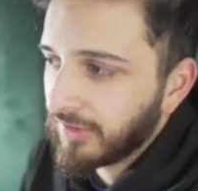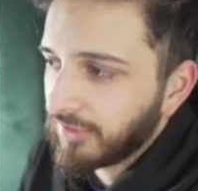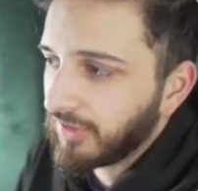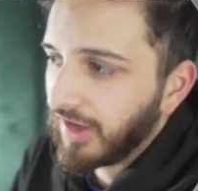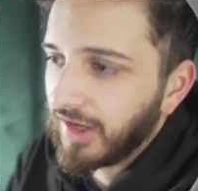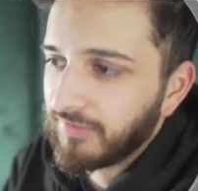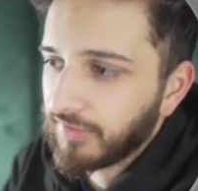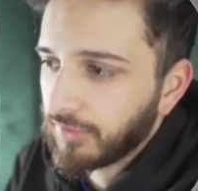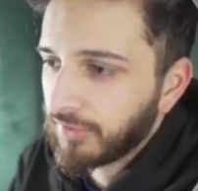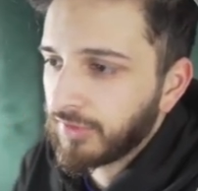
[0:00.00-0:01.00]
you'll have
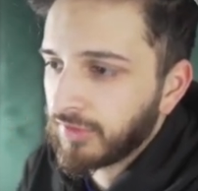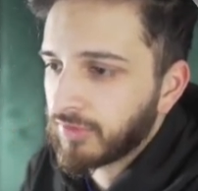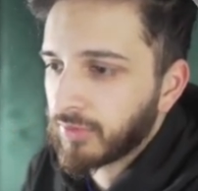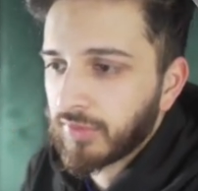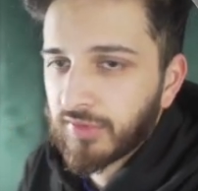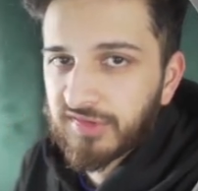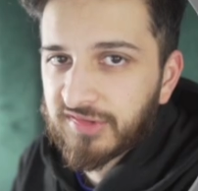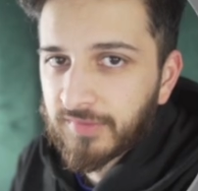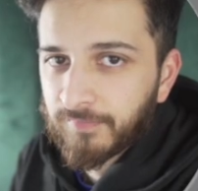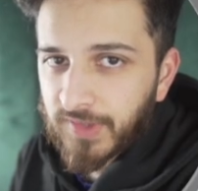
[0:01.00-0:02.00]
your Luna
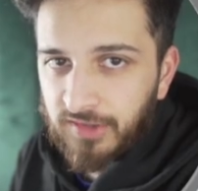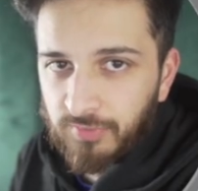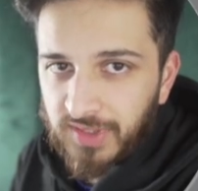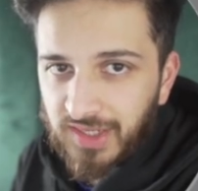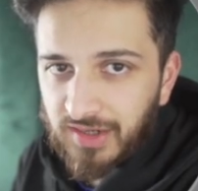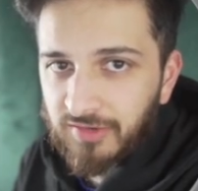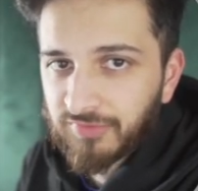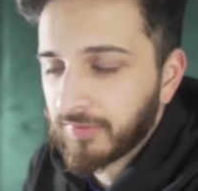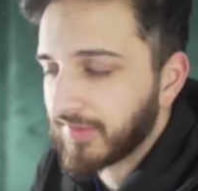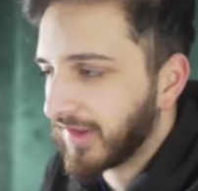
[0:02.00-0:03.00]
rewards that you'll be getting
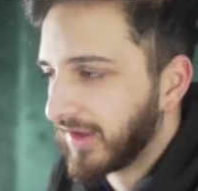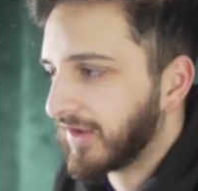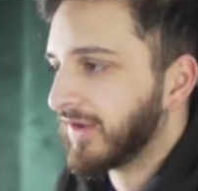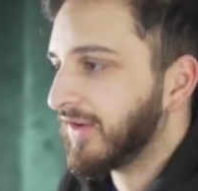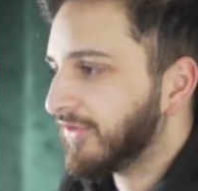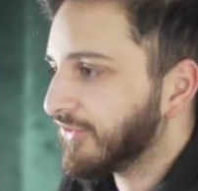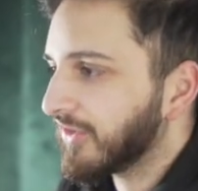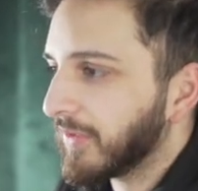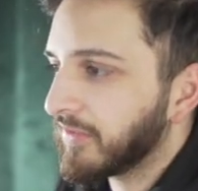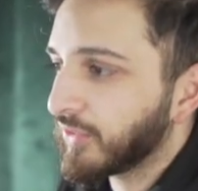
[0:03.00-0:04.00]
from staking, and you'll
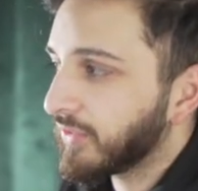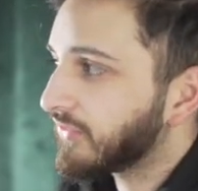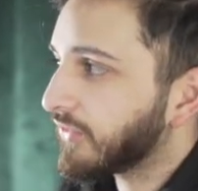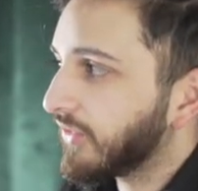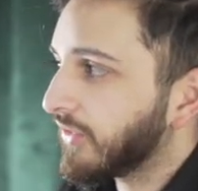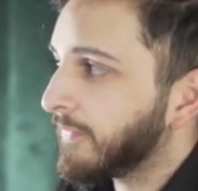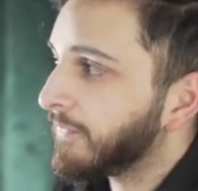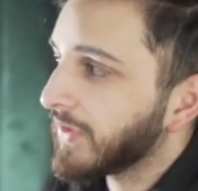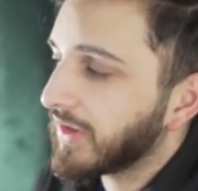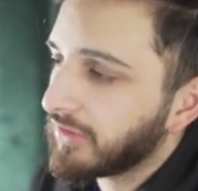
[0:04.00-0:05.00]
just be able to withdraw
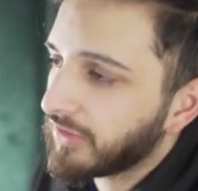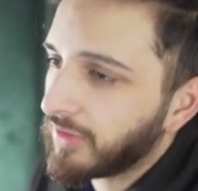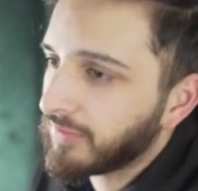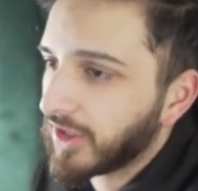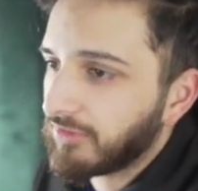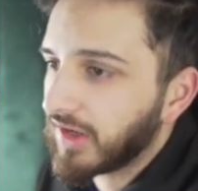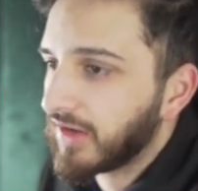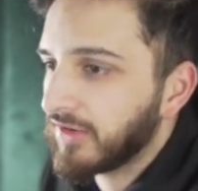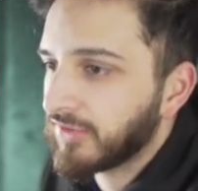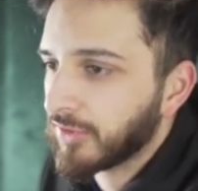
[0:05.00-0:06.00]
them. They'll come
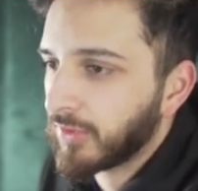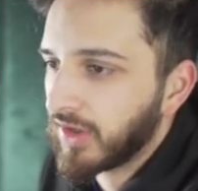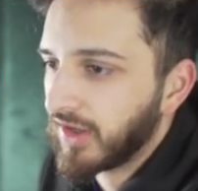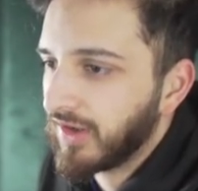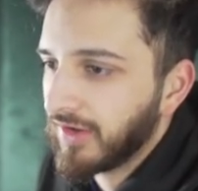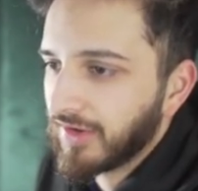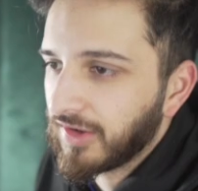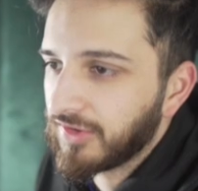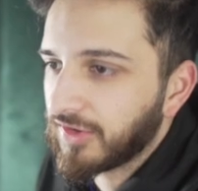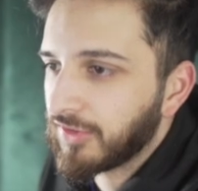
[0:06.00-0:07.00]
directly into your wallet,
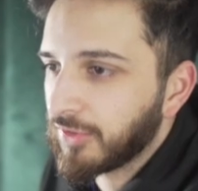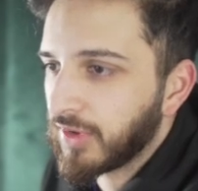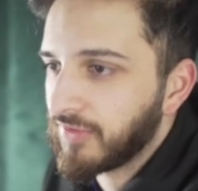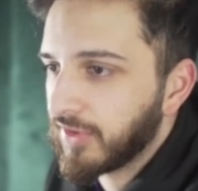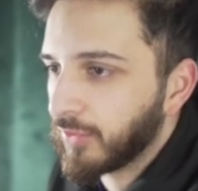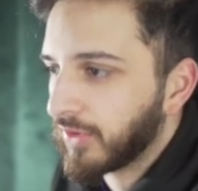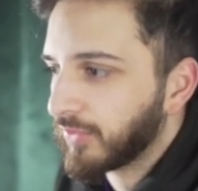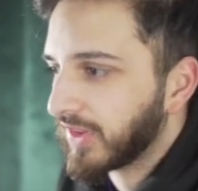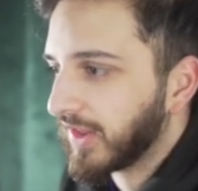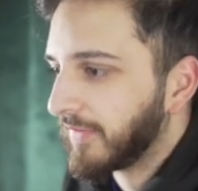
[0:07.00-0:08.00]
and you can do whatever you want
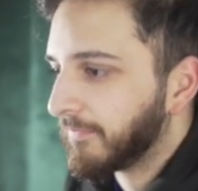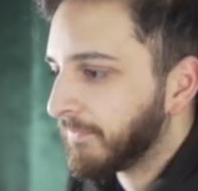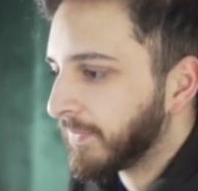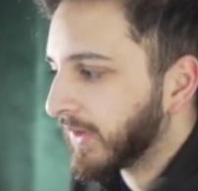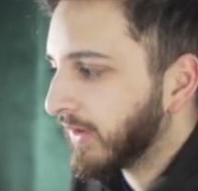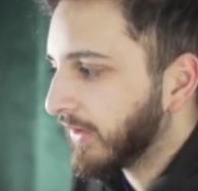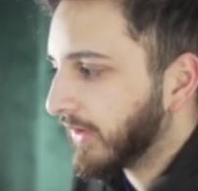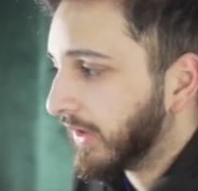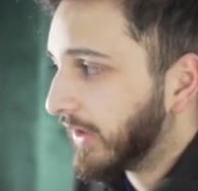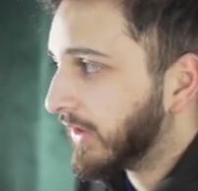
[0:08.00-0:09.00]
with
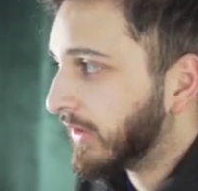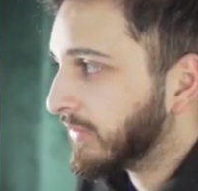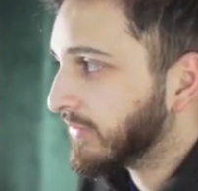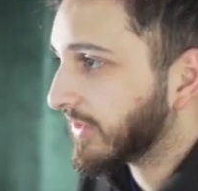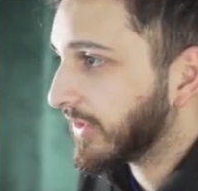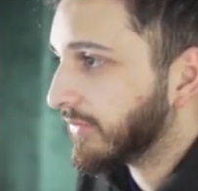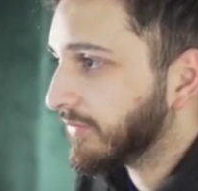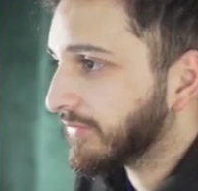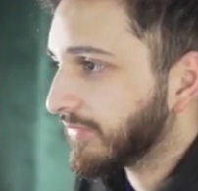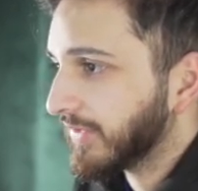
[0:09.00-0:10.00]
that. So
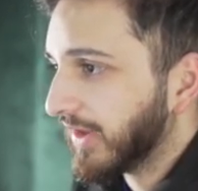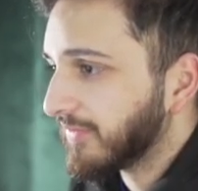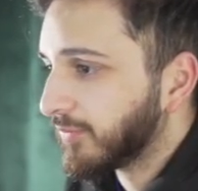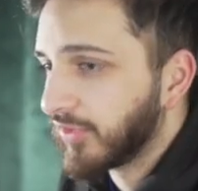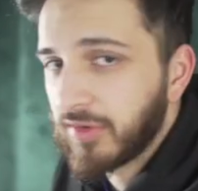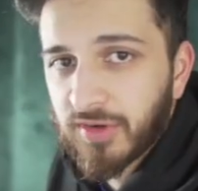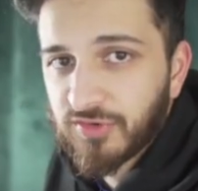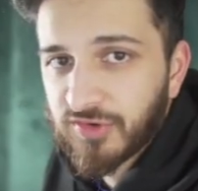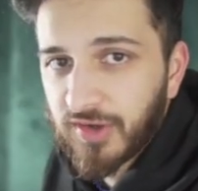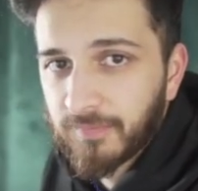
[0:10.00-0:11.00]
that's pretty
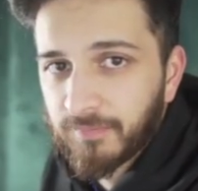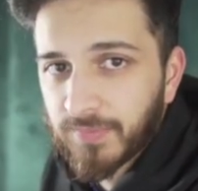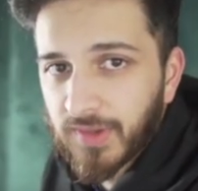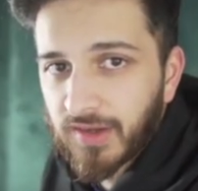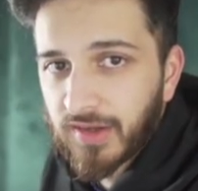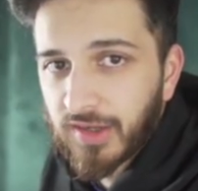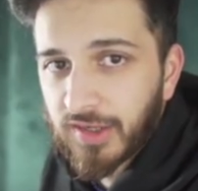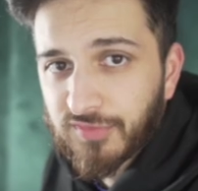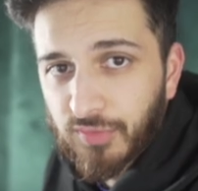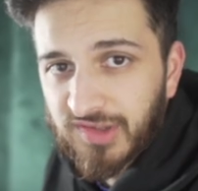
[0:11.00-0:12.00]
much it.
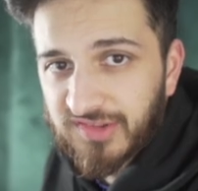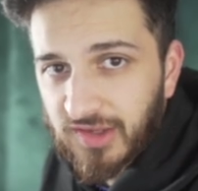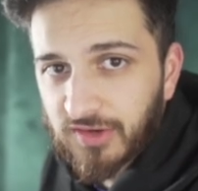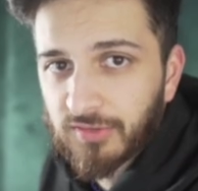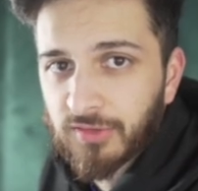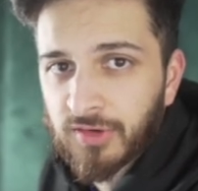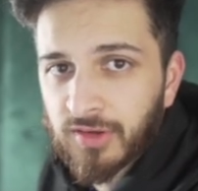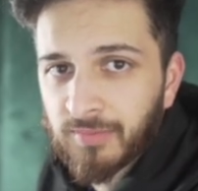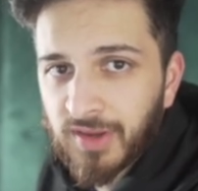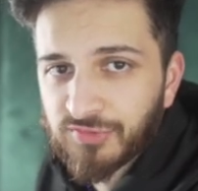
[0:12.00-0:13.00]
If you want to stake your
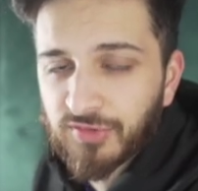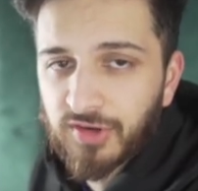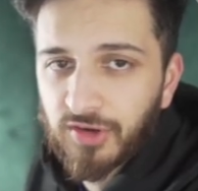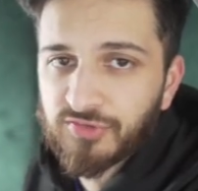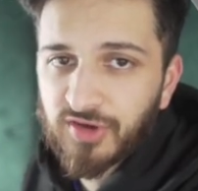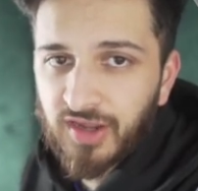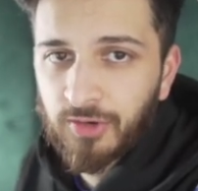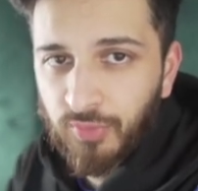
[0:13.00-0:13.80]
Luna, make sure you go check out